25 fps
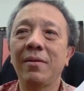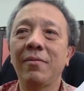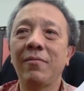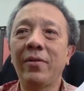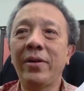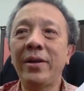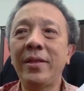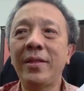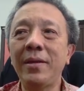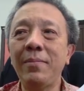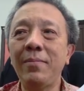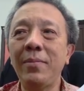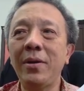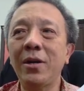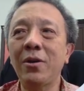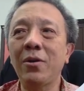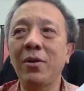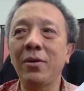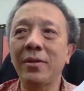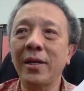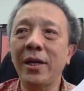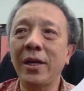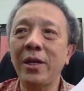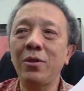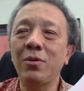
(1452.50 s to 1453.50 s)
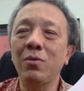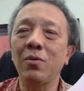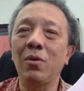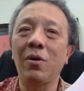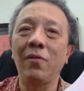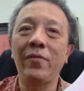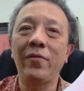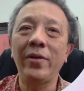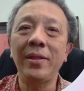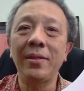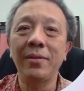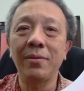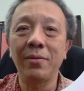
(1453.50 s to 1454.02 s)
Very similar content to
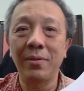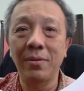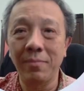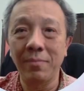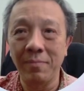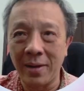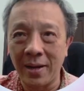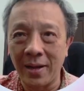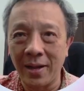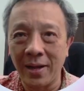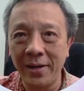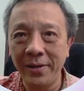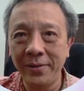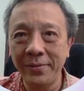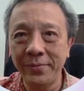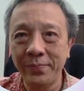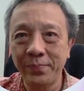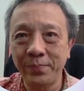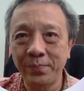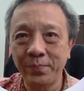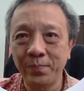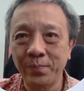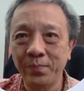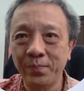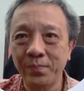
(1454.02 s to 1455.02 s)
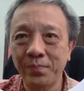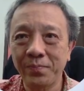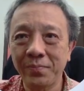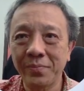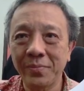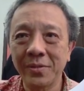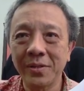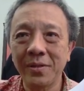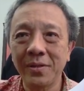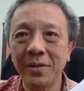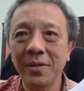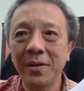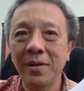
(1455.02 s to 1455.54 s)
Ovid, MEDLINE,
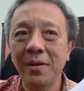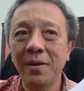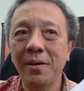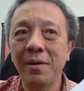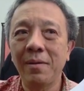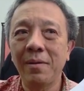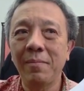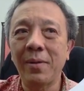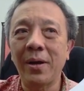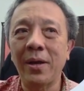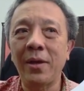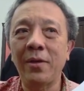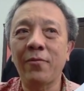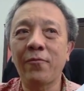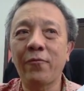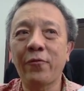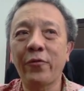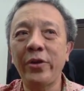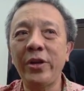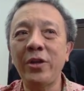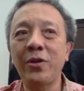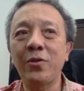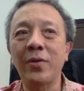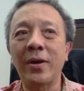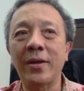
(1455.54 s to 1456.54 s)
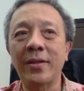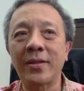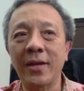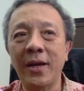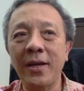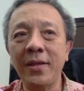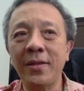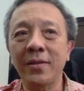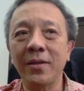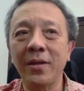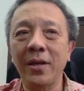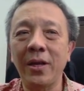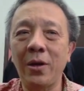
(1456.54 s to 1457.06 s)
but it's free to
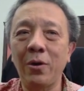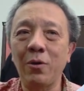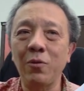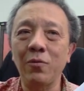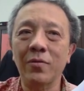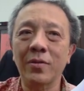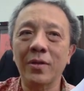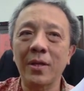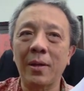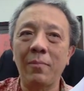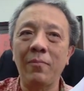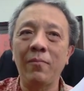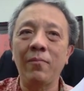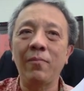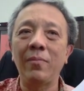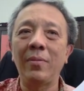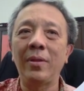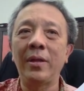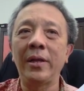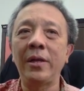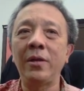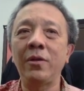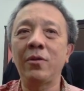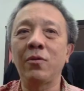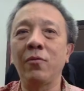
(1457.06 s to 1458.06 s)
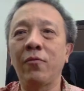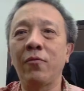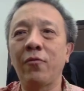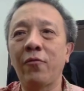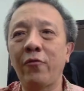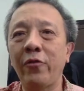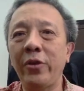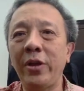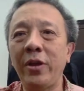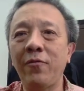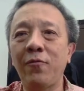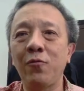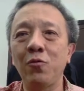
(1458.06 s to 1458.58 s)
access, includes some links to
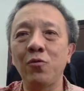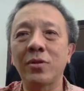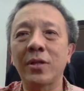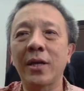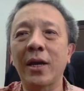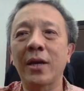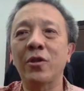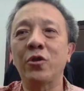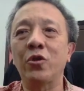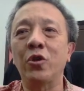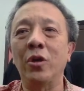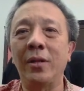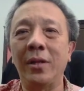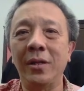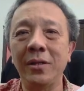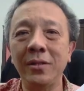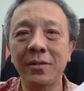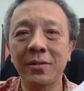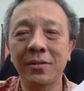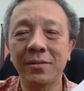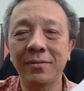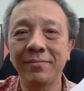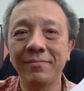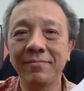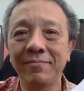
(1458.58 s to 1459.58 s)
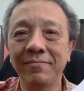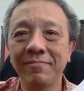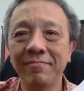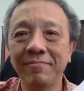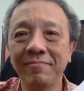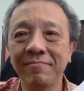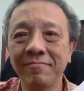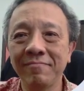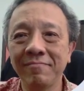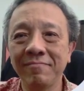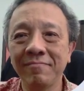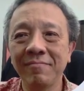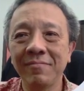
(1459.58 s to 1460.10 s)
free full-text journals.
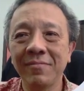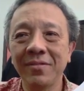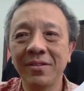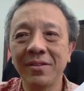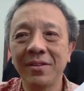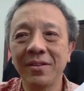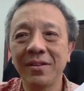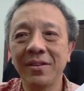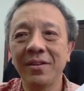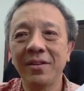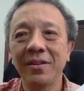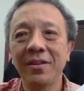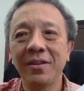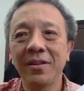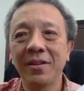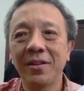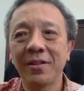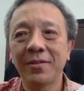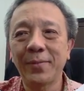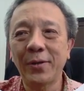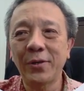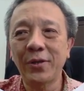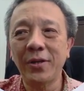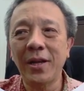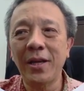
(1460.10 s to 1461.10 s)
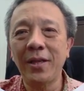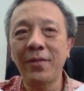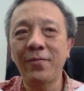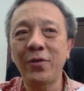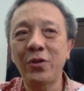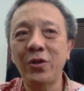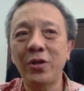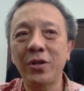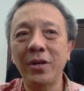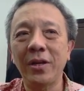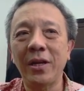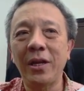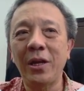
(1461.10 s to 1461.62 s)
Specialized
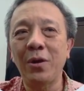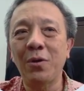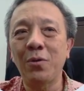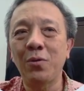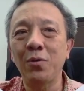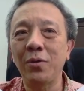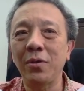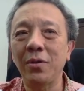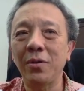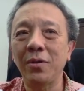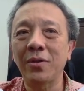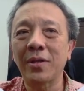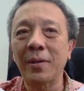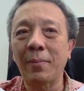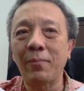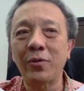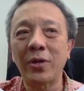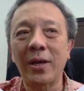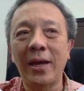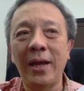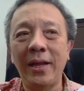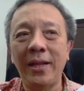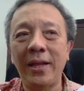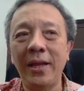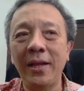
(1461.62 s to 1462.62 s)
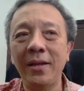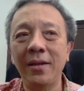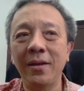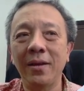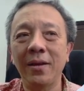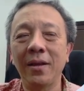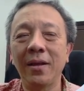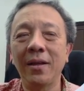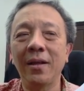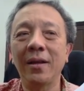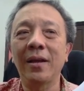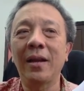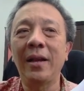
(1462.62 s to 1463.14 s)
features include subject heading,
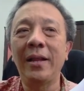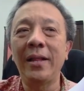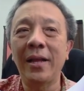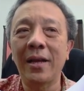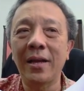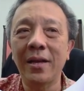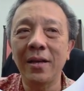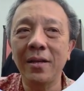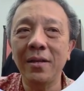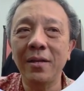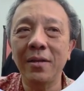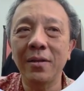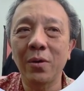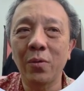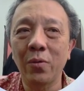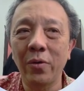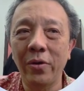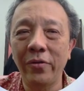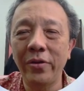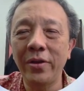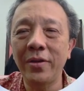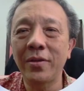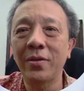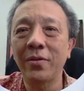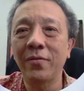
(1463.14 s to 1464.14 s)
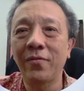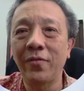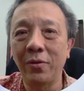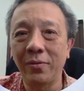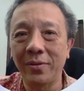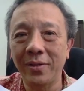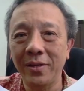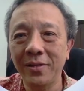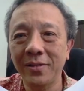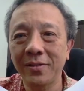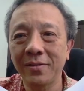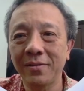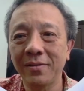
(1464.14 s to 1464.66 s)
clinical queries,
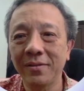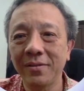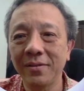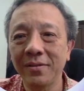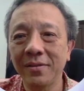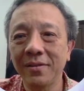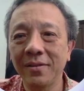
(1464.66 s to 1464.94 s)
filters,